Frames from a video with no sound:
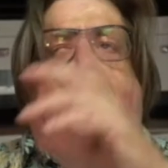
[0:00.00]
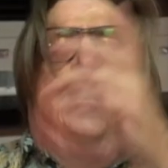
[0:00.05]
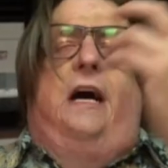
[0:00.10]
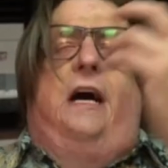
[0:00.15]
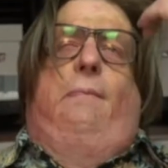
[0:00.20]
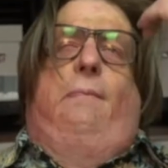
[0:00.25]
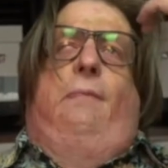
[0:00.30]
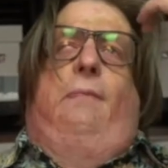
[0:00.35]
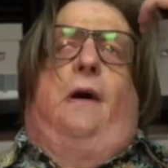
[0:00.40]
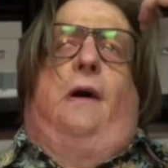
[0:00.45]

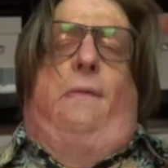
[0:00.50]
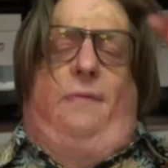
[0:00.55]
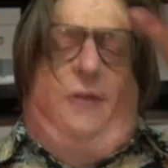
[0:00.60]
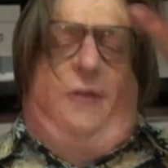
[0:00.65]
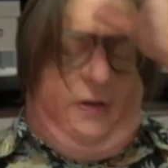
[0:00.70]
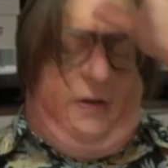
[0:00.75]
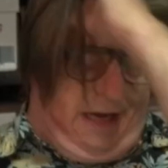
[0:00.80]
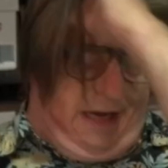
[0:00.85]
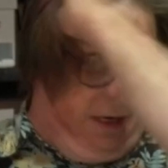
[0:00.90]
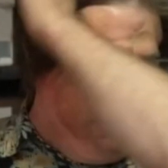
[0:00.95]
Oh, nope,
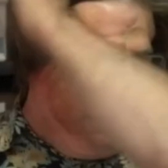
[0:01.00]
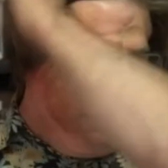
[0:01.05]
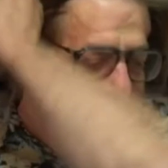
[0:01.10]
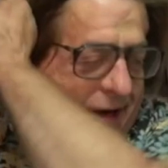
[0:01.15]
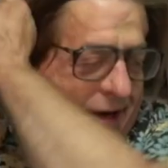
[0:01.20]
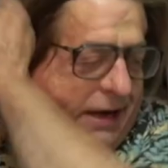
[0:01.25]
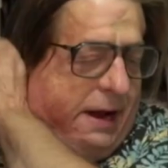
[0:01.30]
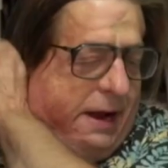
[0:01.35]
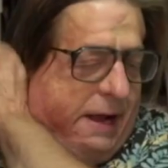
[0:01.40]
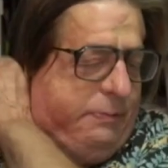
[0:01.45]
okay, you're
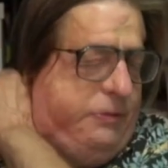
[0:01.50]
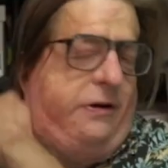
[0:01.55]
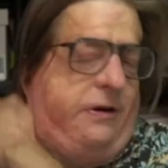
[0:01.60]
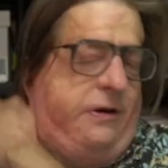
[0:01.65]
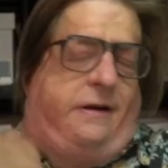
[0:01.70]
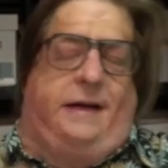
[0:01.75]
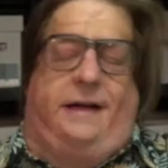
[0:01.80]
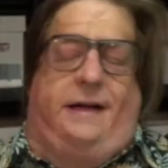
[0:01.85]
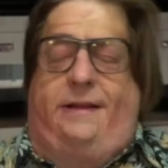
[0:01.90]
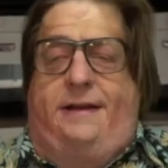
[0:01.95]
getting
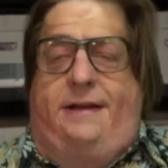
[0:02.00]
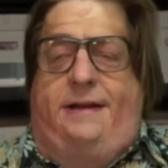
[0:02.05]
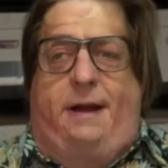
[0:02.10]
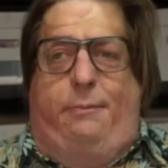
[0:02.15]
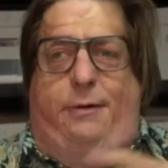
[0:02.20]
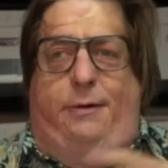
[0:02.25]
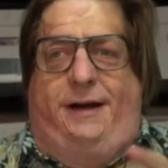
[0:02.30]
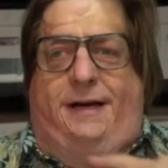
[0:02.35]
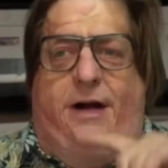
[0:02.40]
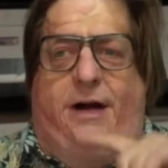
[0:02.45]
captured, and then you got to
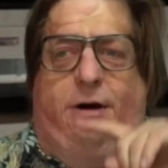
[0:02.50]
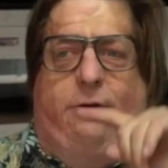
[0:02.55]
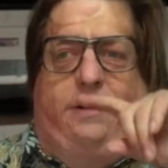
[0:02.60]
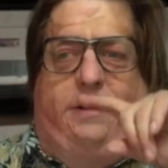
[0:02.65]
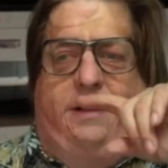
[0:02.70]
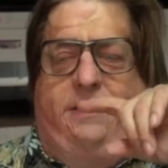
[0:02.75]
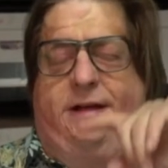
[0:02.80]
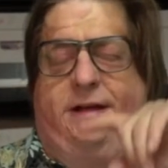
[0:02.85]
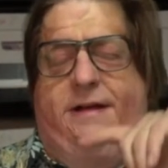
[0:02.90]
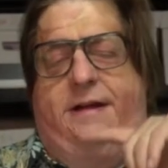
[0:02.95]
break
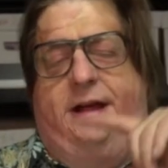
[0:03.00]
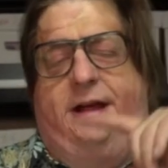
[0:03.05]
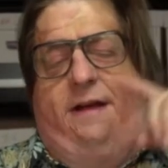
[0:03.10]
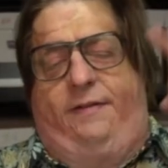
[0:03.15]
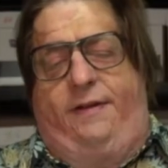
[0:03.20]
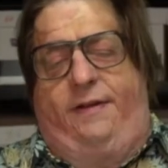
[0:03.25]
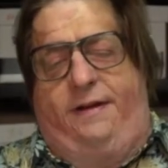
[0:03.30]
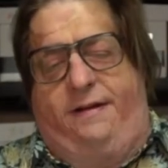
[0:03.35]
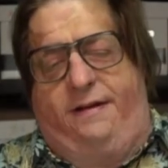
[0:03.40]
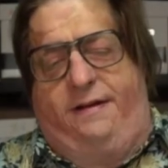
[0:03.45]
out, and then you
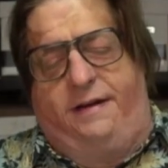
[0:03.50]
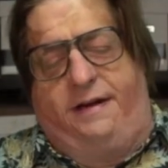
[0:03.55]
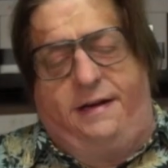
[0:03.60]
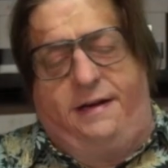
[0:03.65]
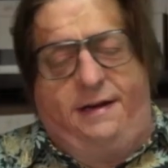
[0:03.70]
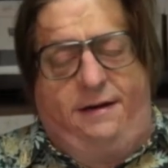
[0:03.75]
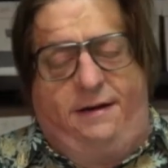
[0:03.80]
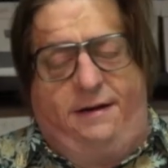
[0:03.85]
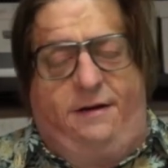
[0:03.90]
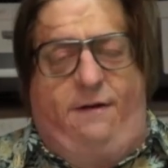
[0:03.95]
have to
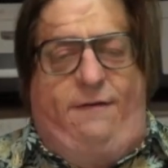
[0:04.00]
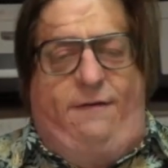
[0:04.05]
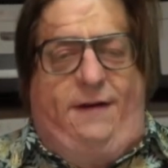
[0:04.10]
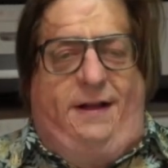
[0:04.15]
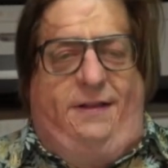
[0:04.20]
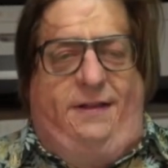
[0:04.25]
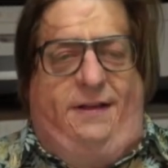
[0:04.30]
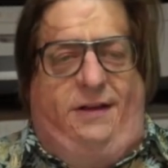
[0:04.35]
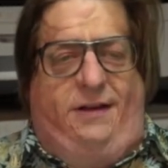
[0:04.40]
go find